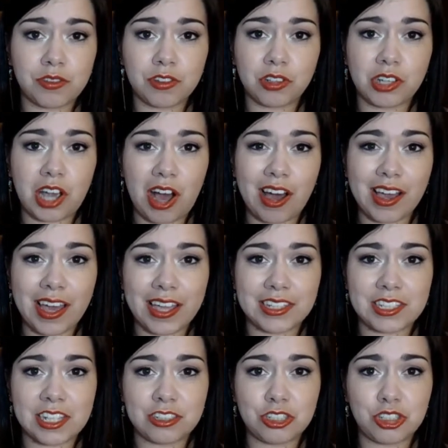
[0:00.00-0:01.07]
really hot, I
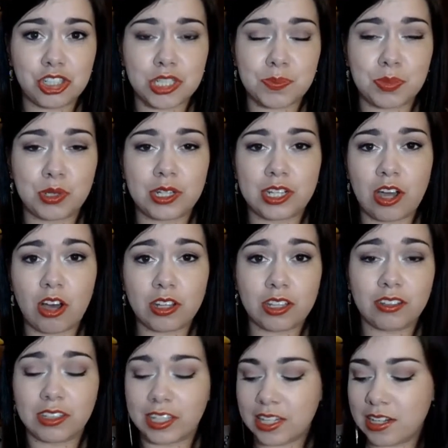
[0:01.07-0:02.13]
tend to just put it on
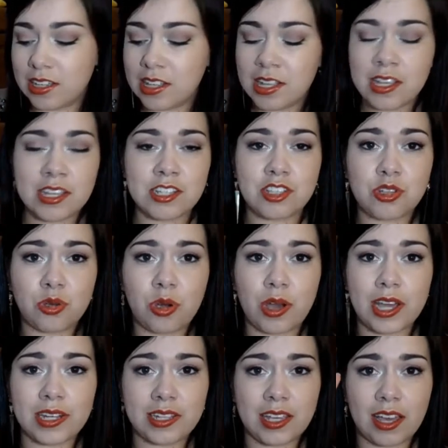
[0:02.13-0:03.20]
the lid. So go
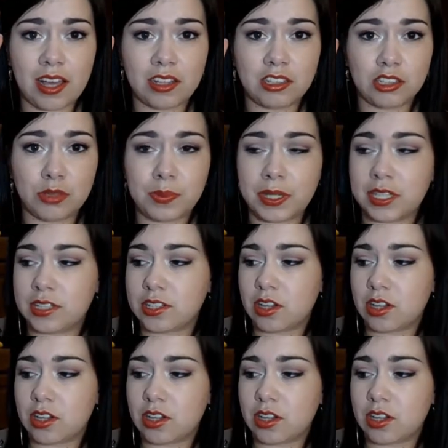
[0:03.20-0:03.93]
ahead and get a little bit